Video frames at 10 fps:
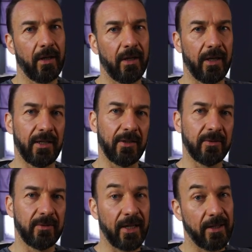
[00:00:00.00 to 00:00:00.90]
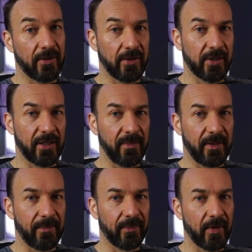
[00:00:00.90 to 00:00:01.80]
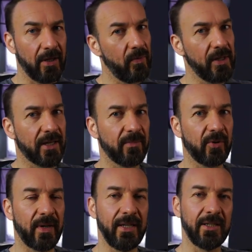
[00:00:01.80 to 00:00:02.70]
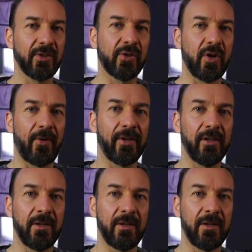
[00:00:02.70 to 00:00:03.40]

Hello ladies and gentlemen and welcome to my little tutorial